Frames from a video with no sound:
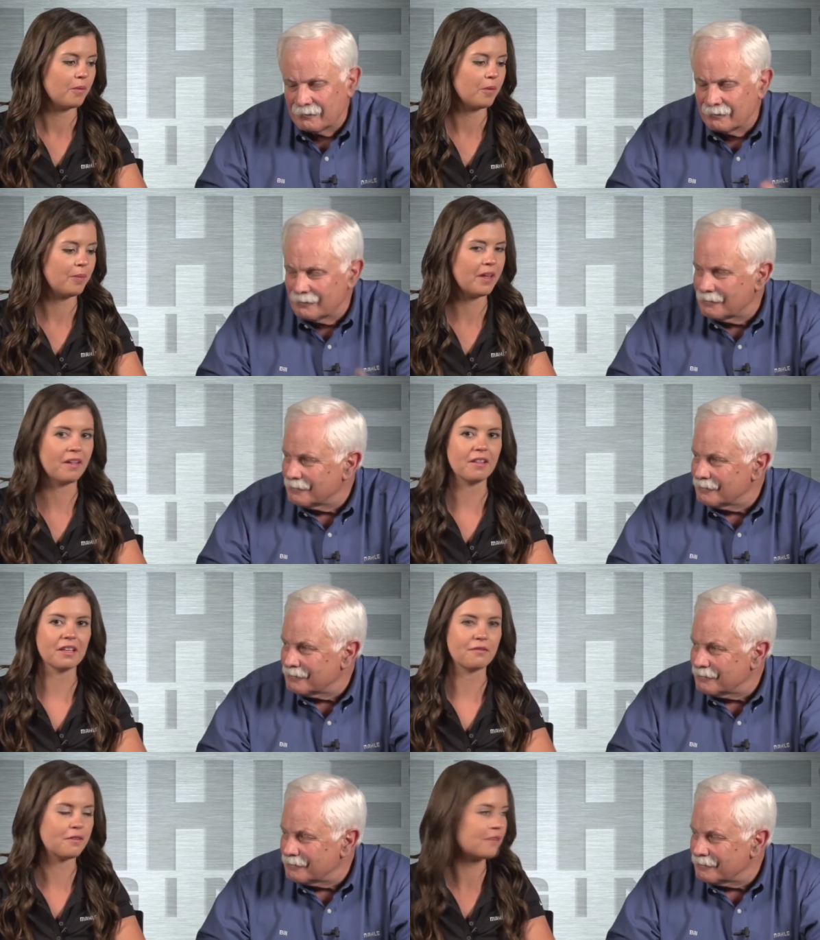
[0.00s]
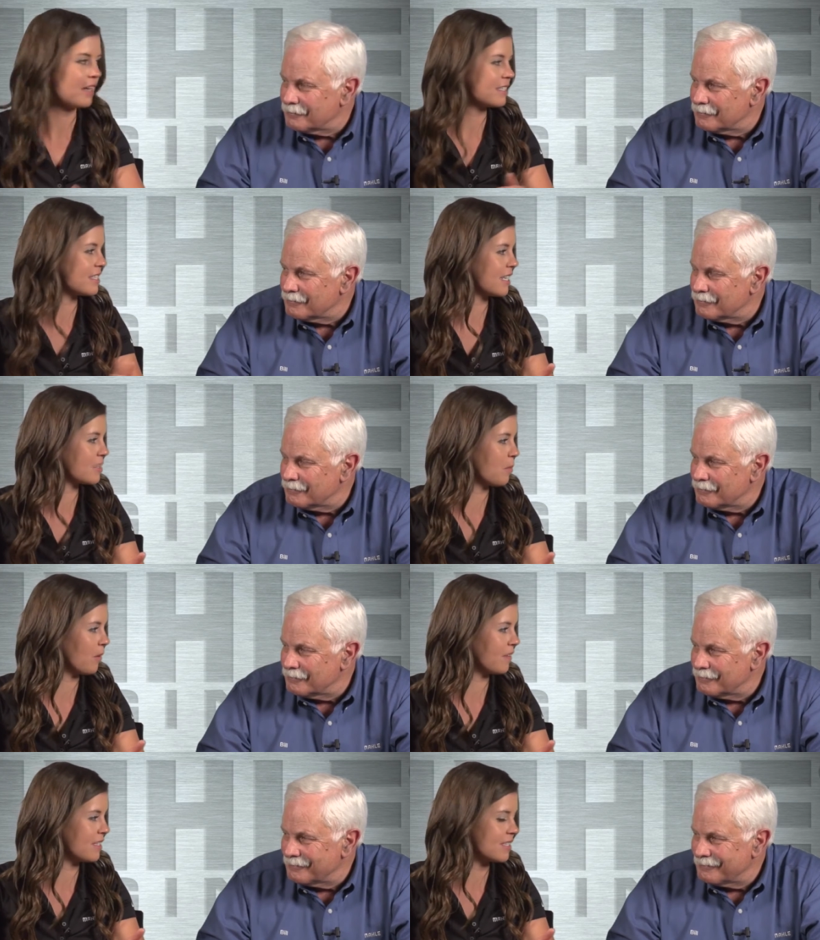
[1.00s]
Speaker 1: Well, Bill, if we've got six
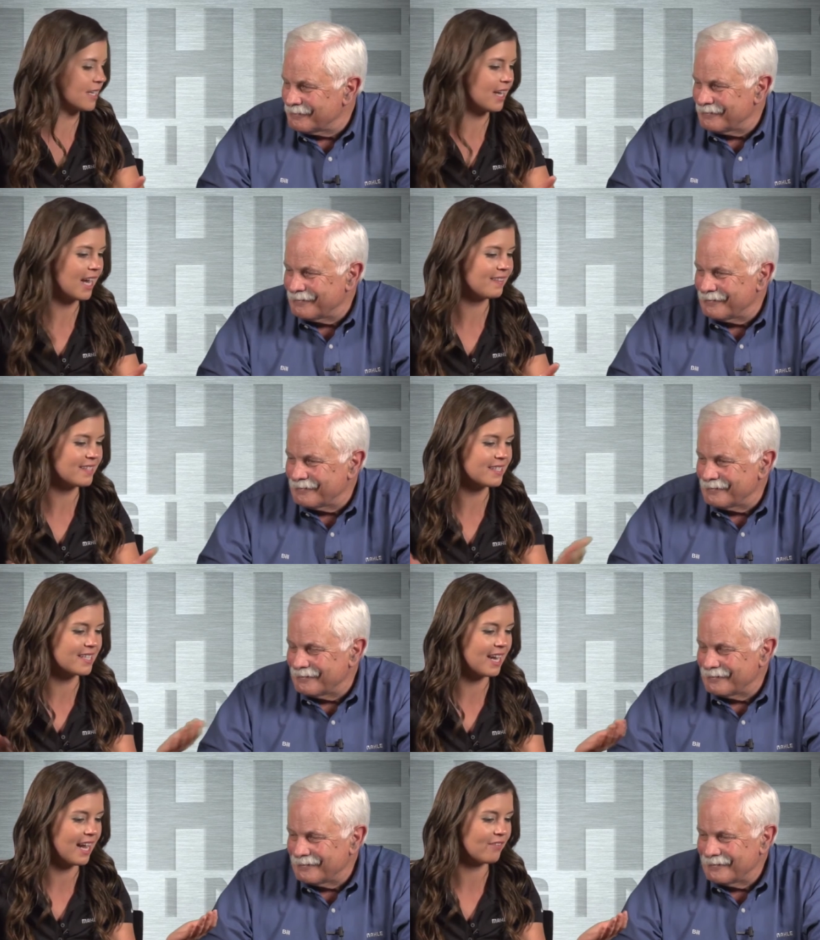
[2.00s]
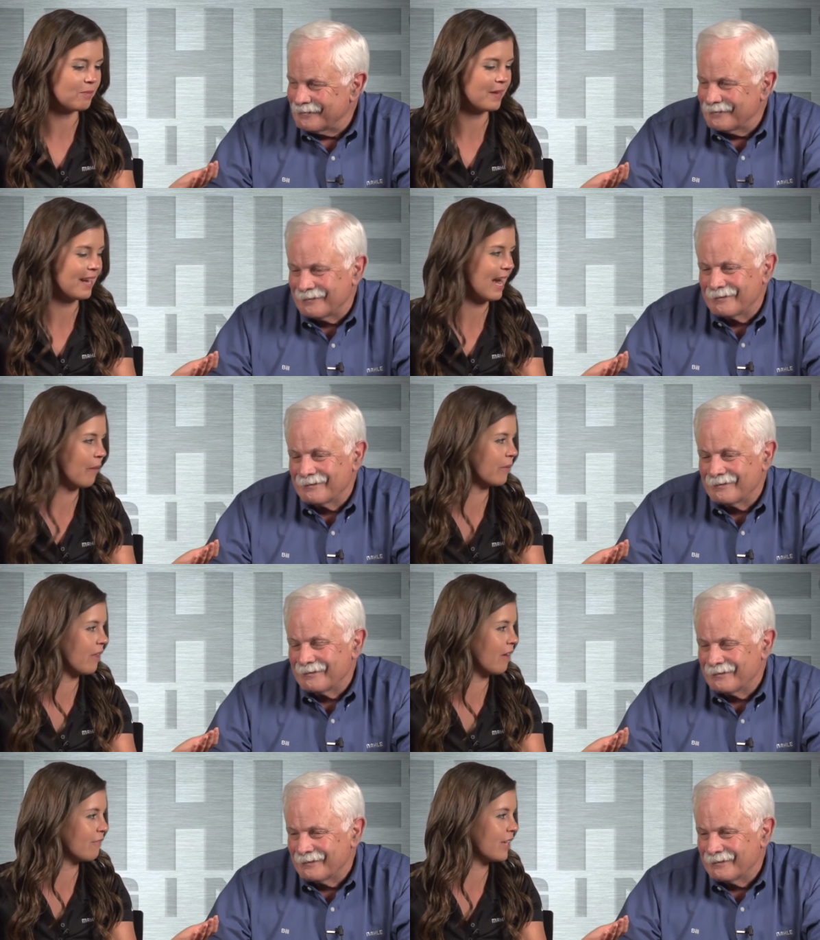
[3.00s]
more of these to cut, this is going to have to be an
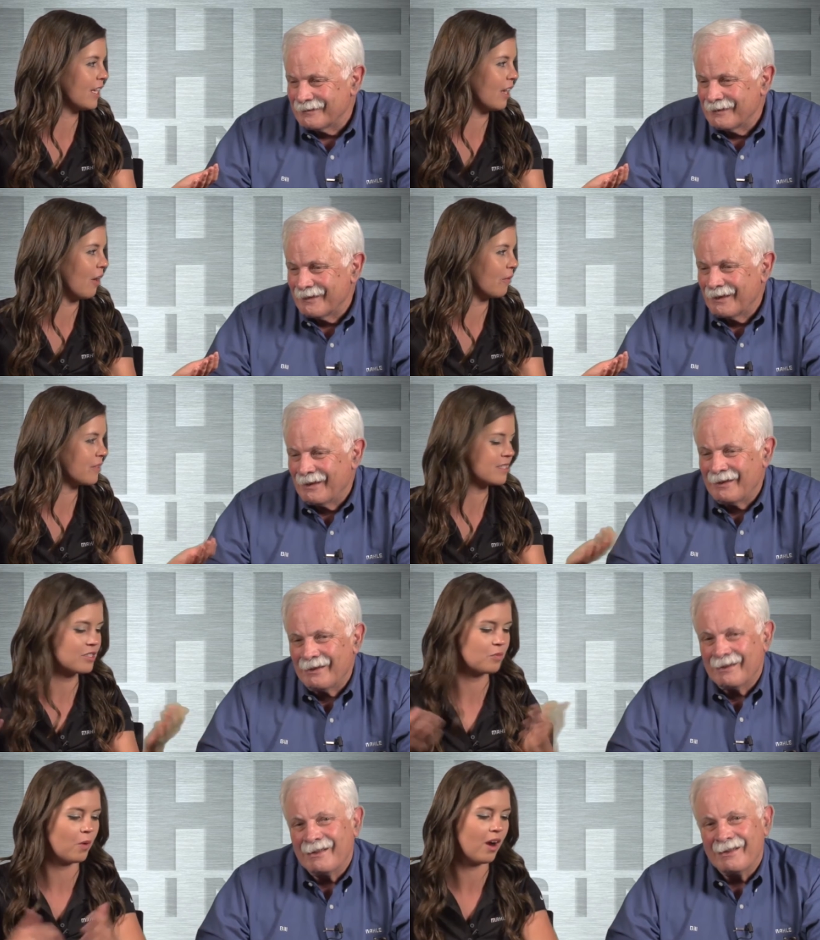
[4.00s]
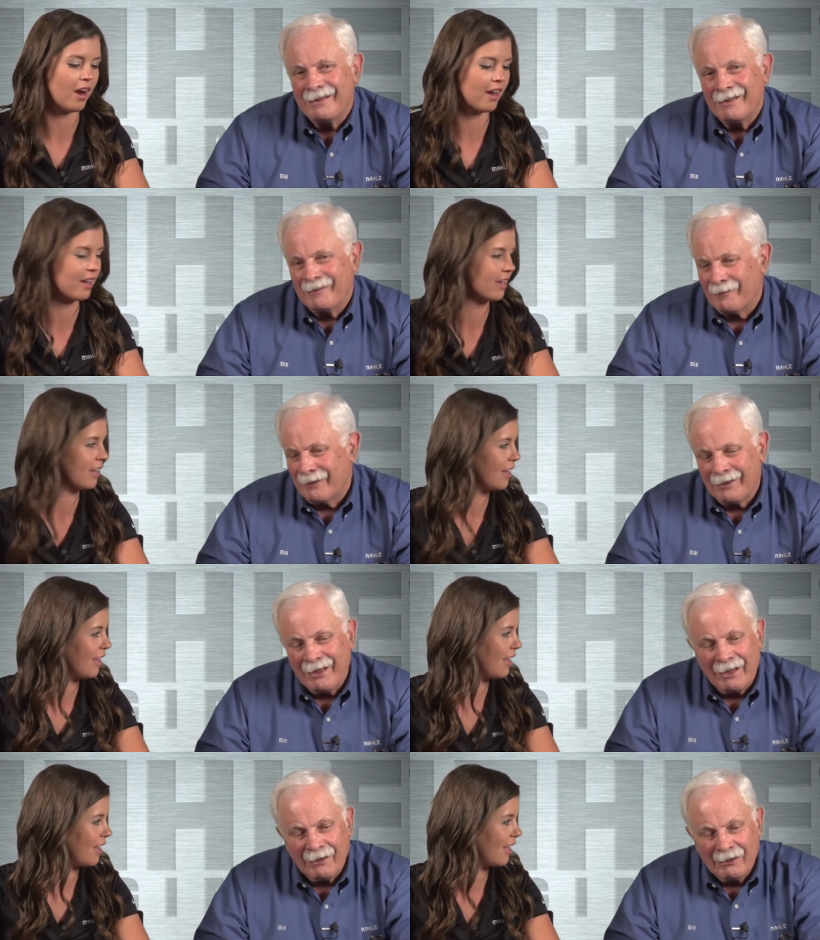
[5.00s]
hour long video. This is work.
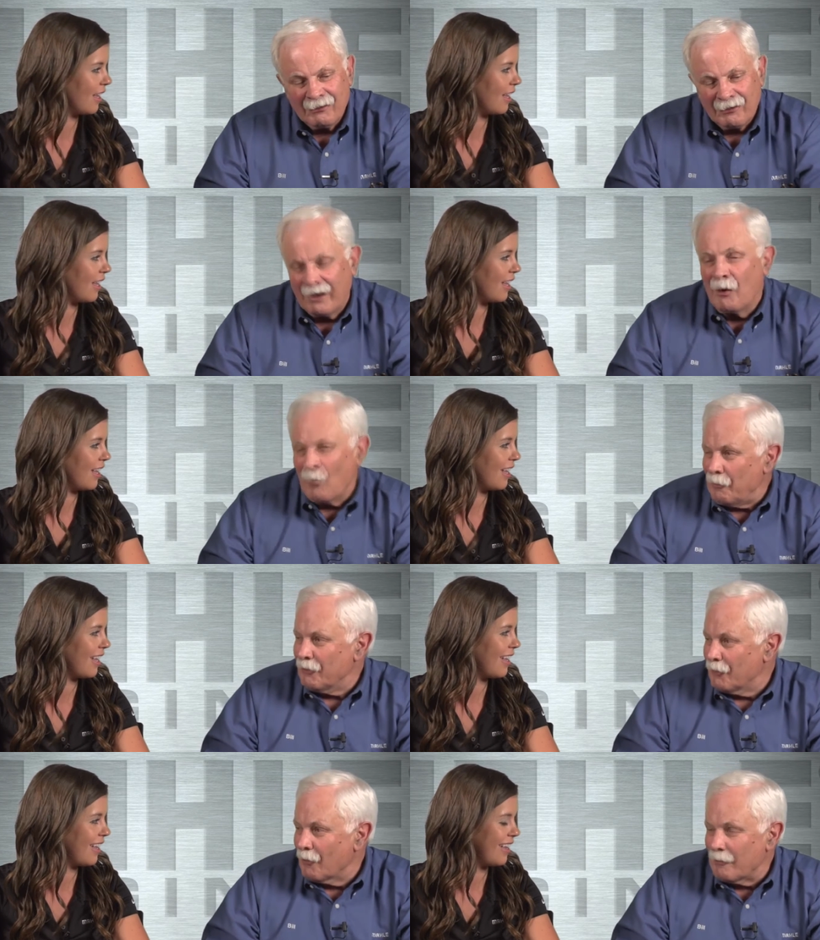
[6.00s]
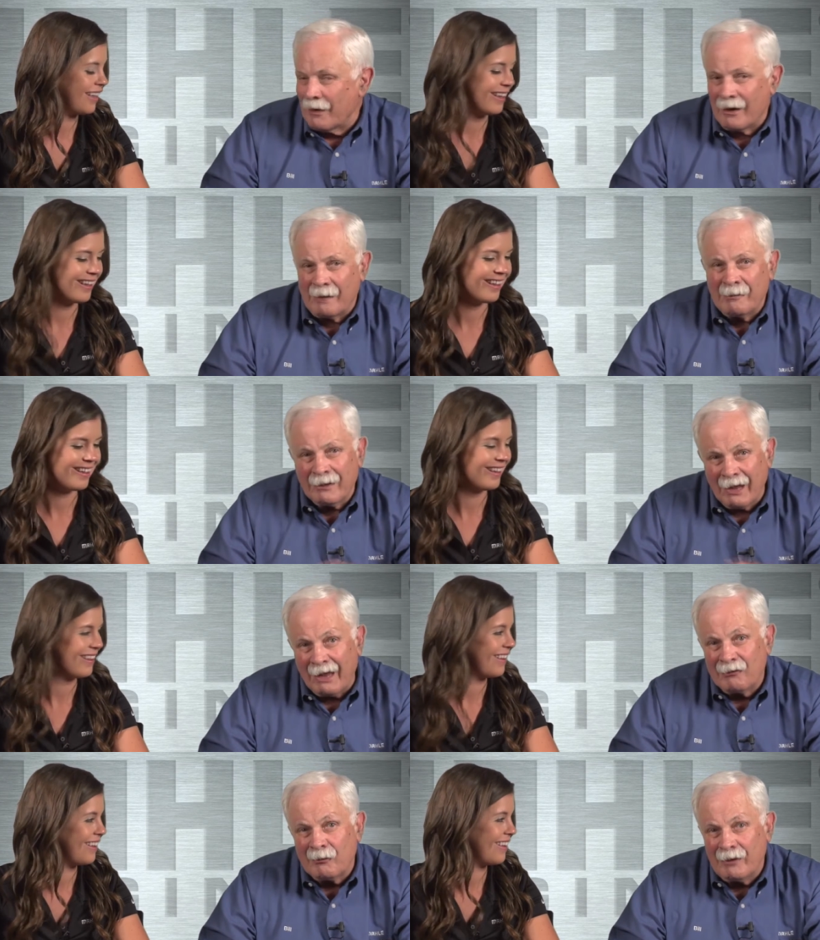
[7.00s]
Speaker 2: Well, Alex, I hope you don't mind, but
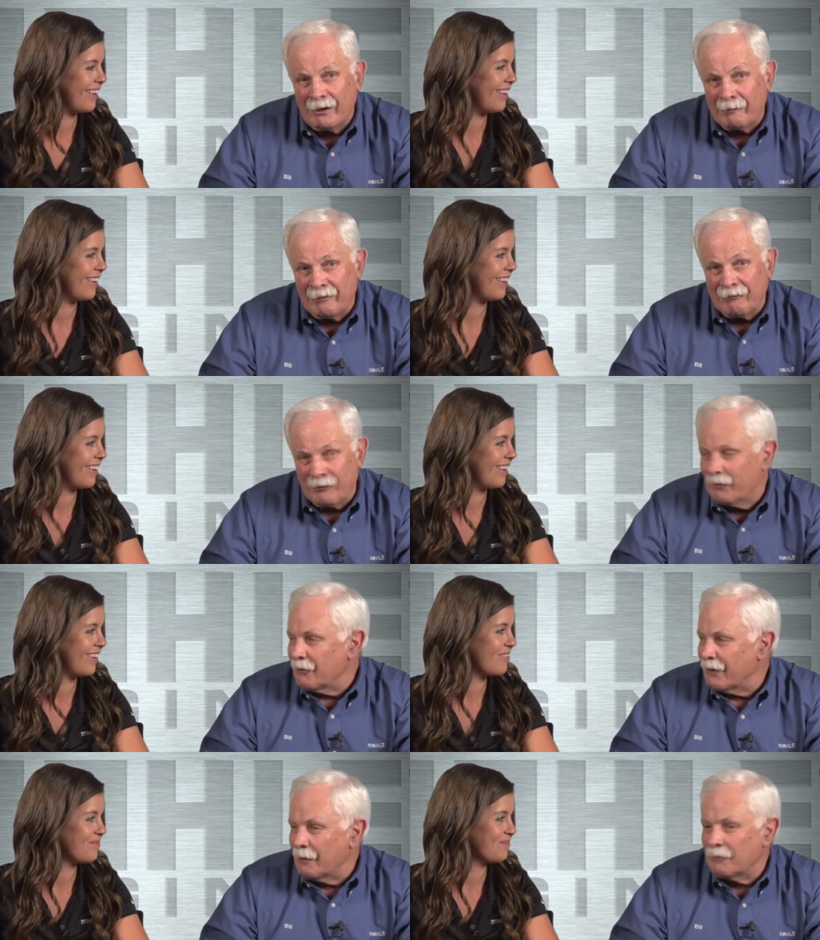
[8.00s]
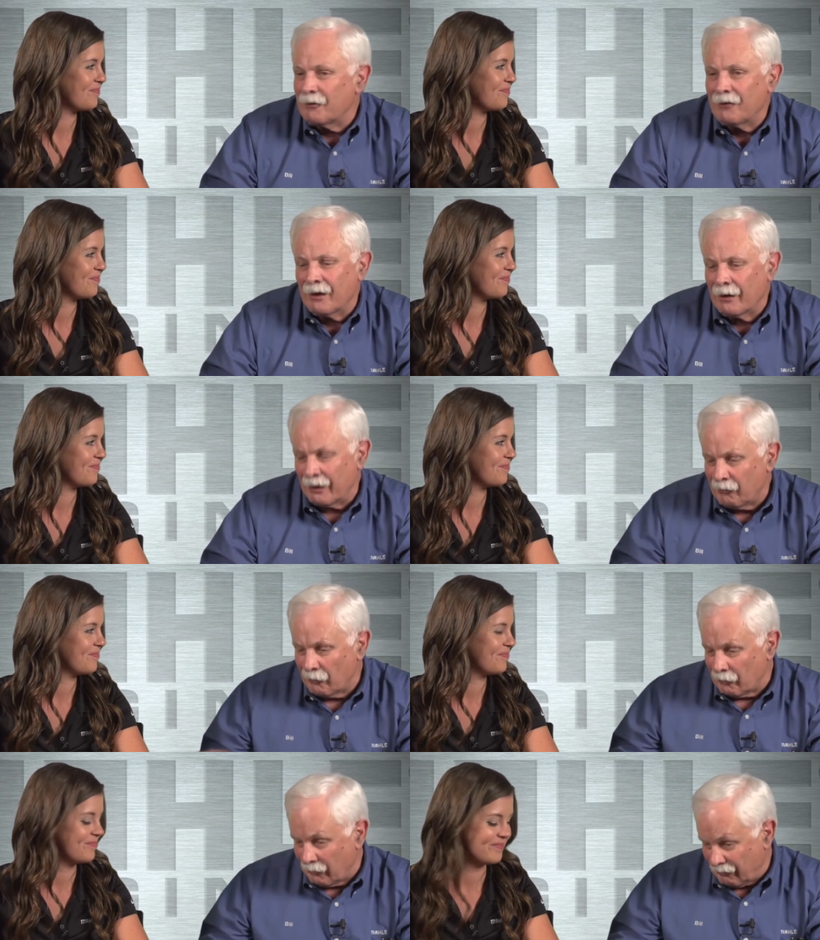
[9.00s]
last week before you came to town, I
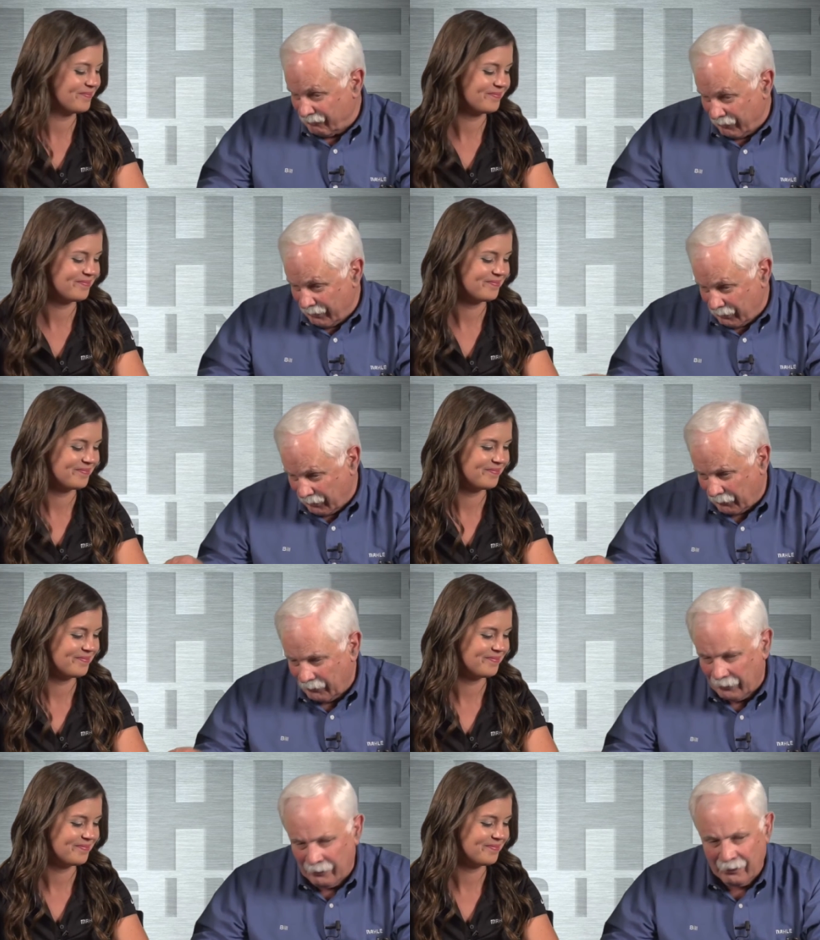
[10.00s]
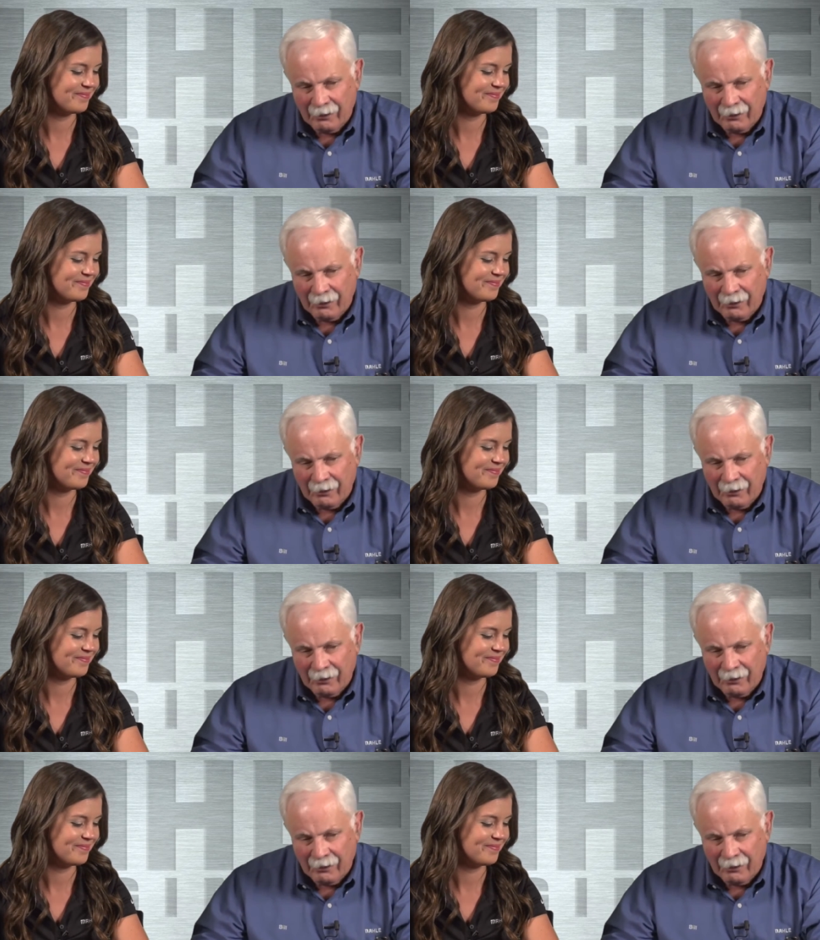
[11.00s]
took this very cutter here